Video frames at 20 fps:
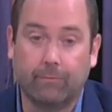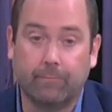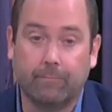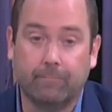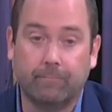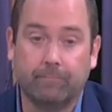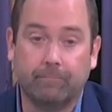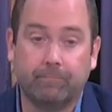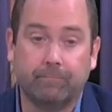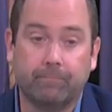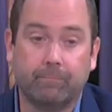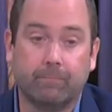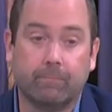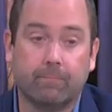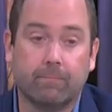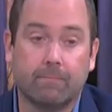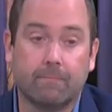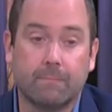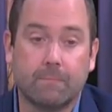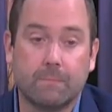
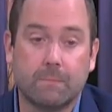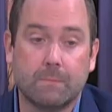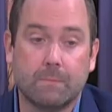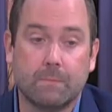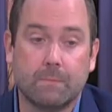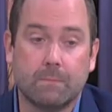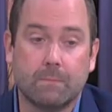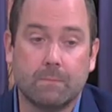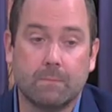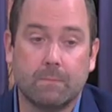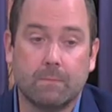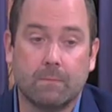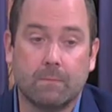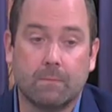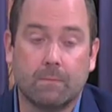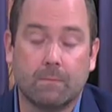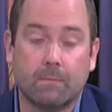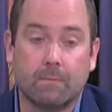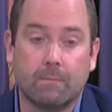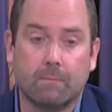
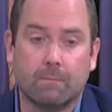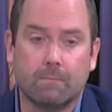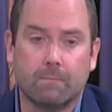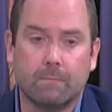(no one is talking)